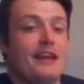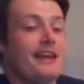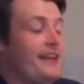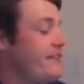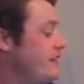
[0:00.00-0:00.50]

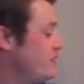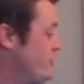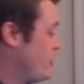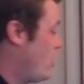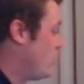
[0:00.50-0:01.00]
In this
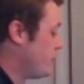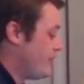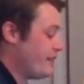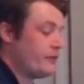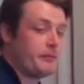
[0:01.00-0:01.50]
song,
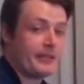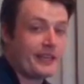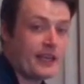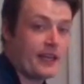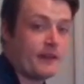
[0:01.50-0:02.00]
if we
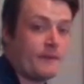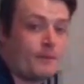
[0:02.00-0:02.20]
begin